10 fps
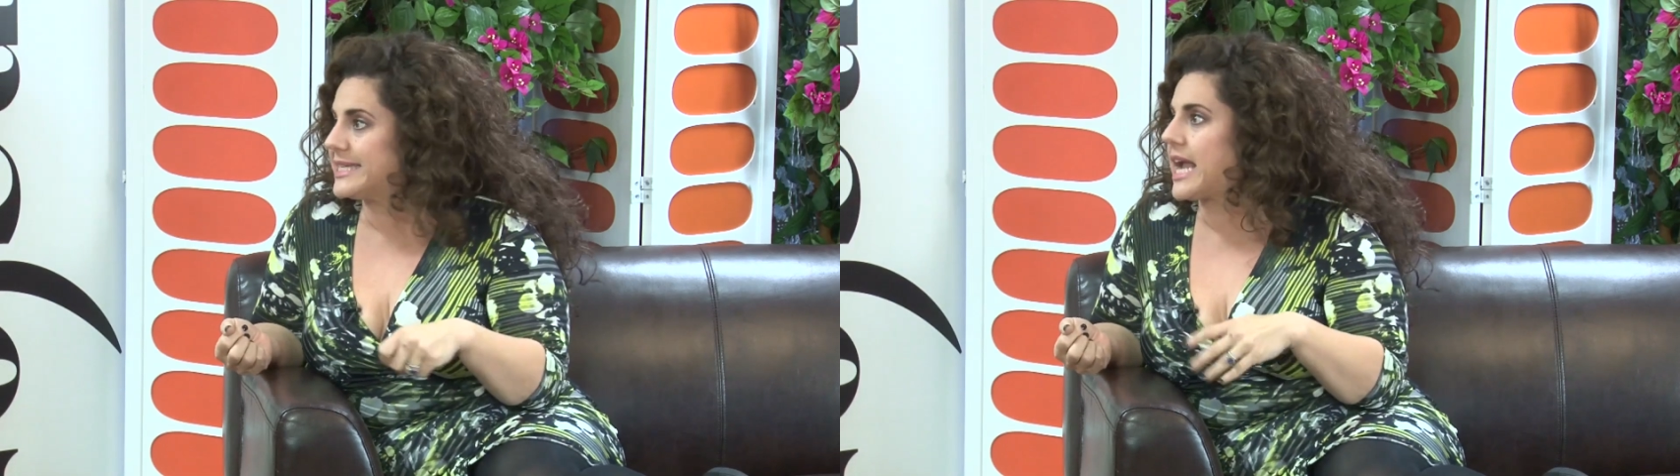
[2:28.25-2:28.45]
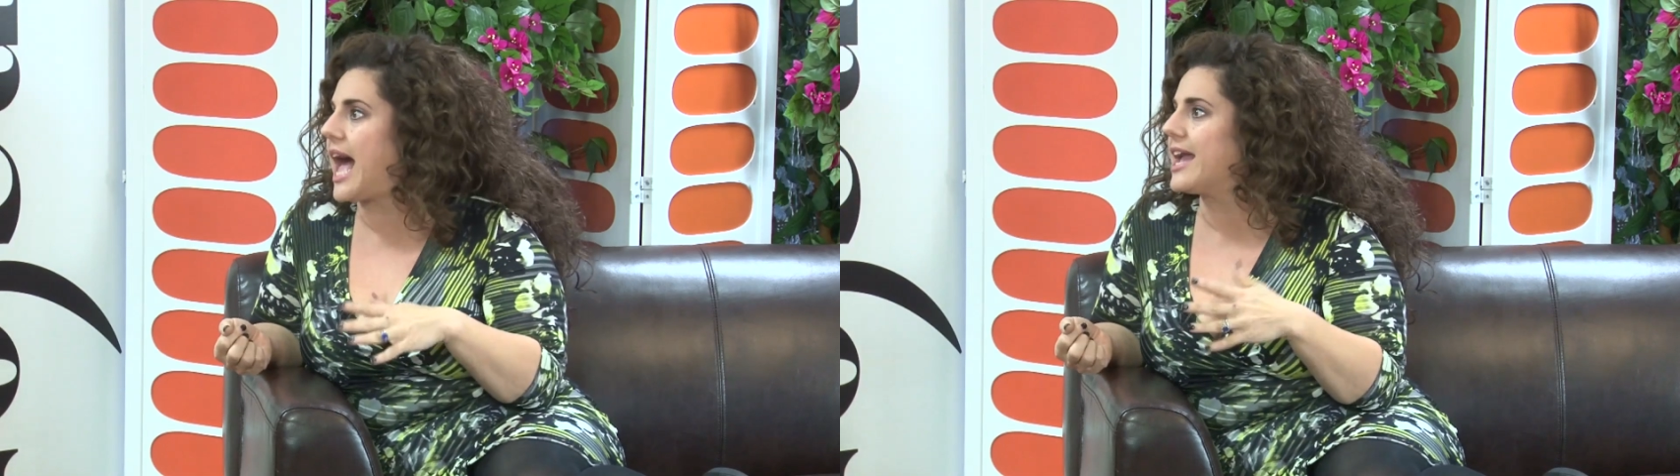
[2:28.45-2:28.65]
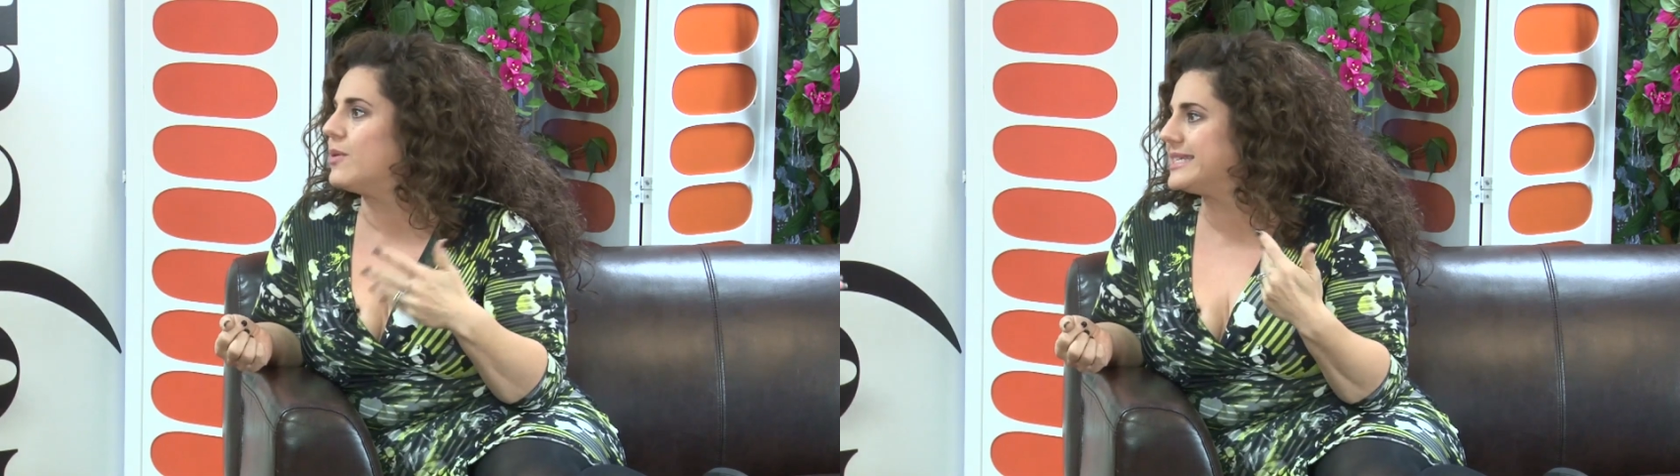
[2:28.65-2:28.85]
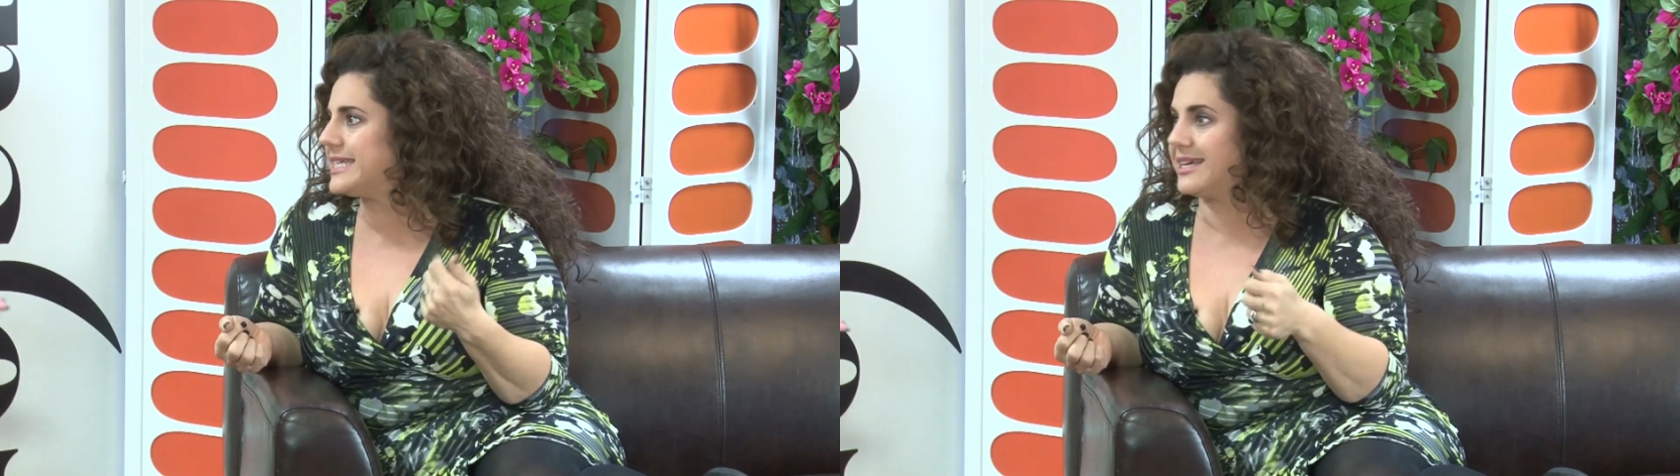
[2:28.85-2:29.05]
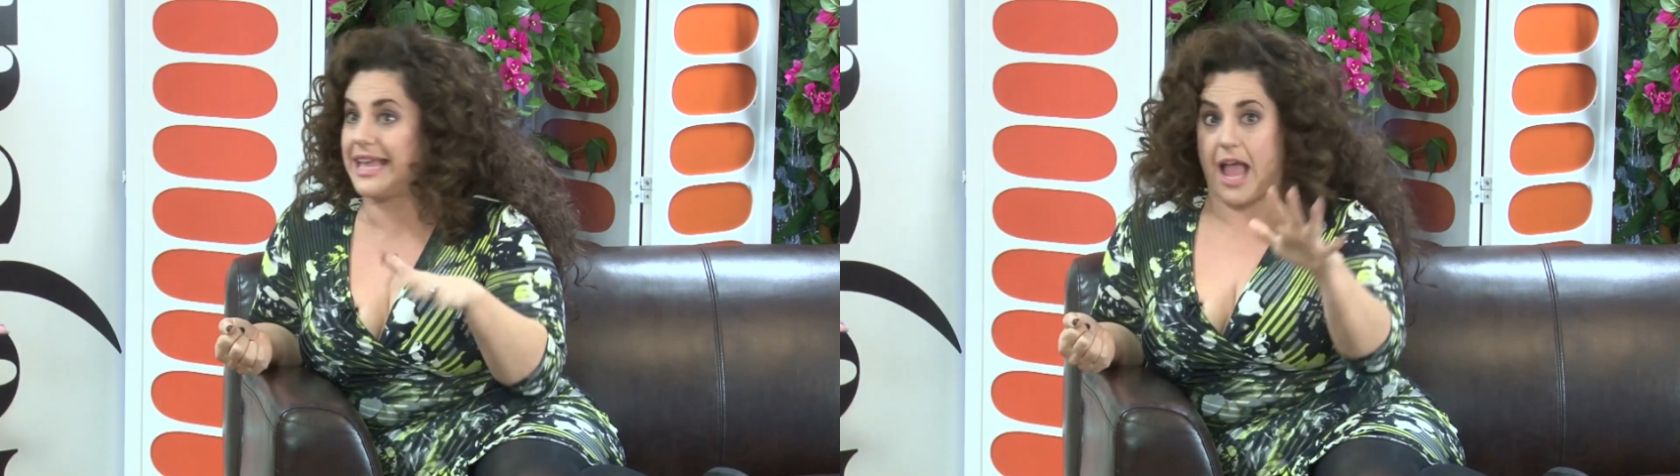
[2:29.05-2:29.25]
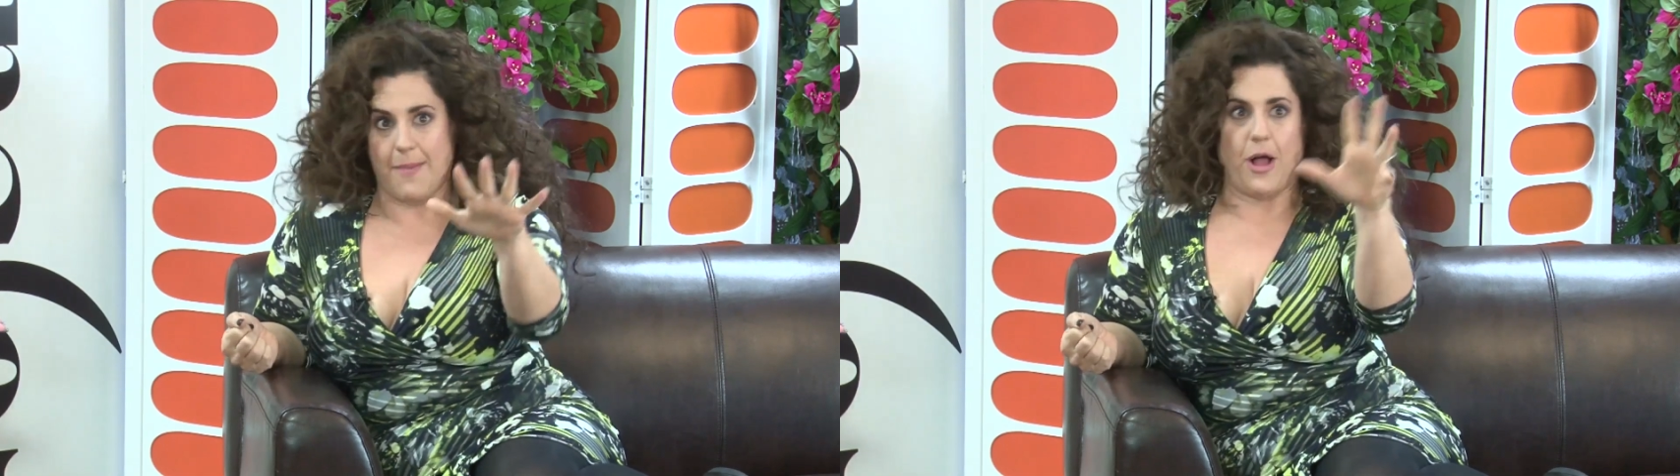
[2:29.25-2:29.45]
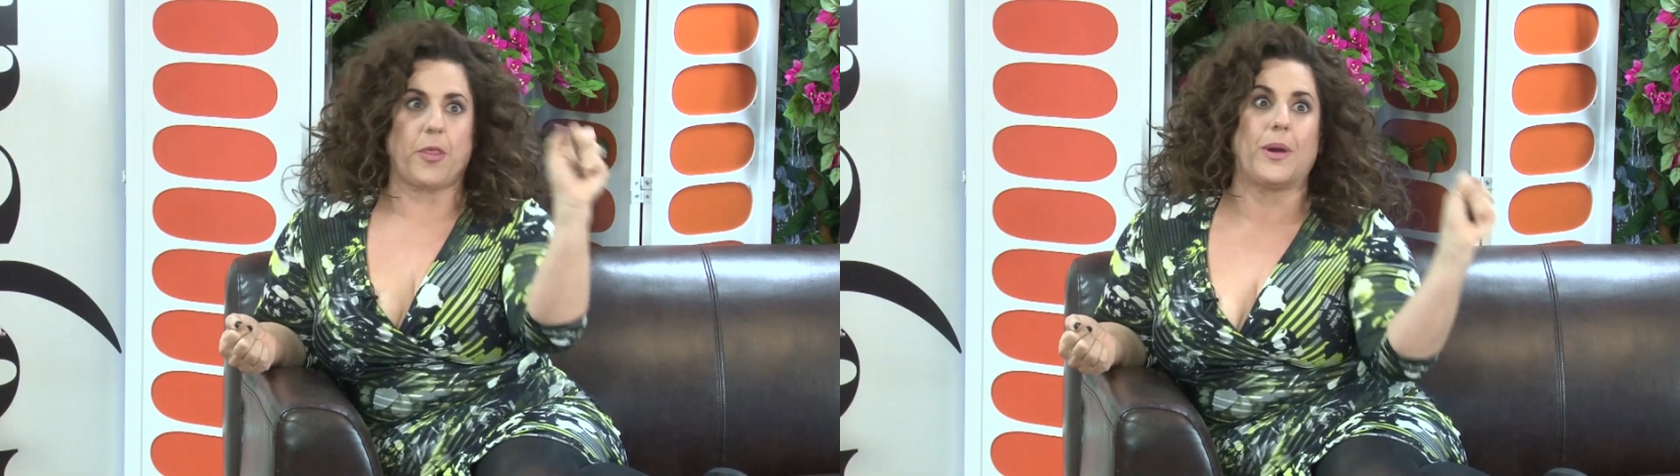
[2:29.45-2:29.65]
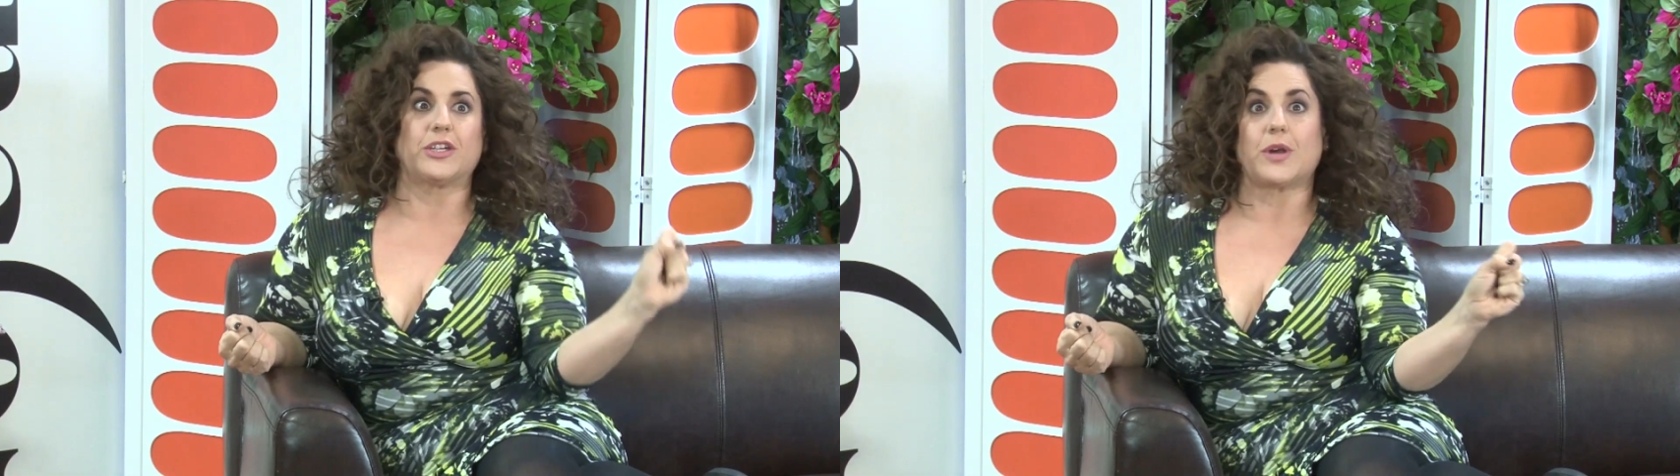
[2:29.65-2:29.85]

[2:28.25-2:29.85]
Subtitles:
Like, I always did the, like, I bought the one